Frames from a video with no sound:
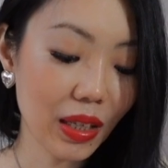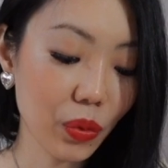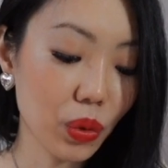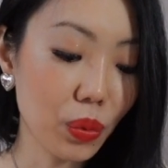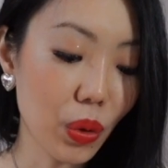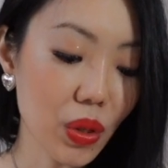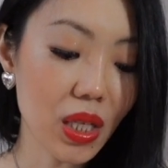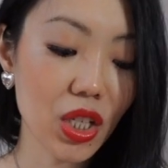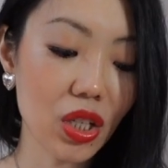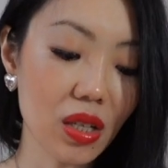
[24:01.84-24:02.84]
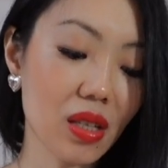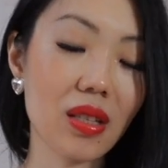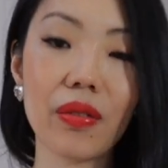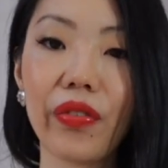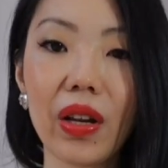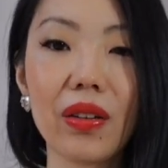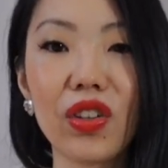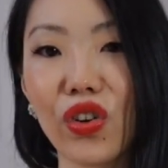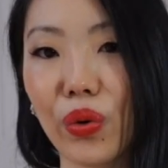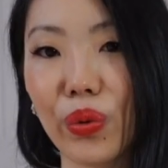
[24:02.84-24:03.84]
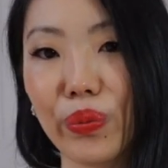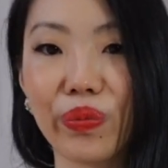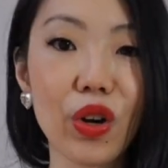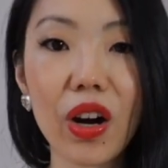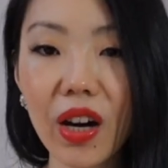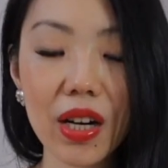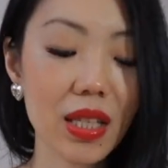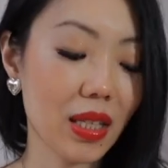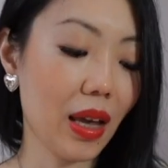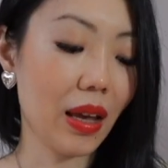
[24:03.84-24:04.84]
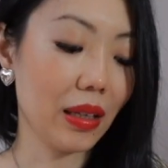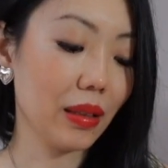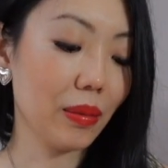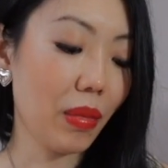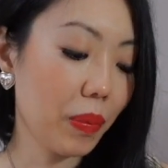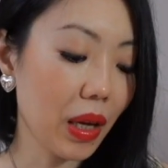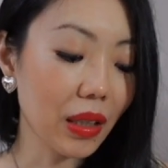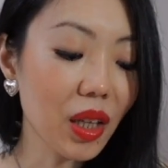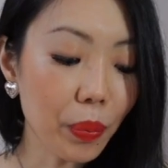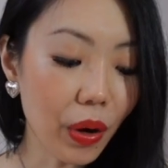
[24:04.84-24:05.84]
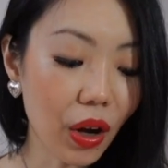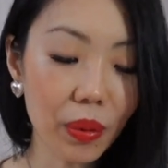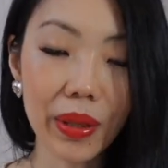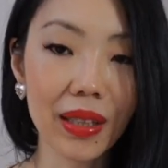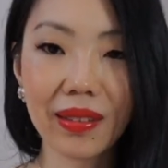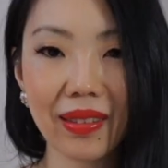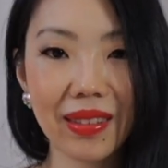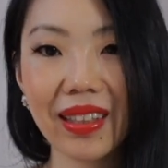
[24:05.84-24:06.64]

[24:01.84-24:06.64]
it will mostly just fit your cards and maybe a lip balm and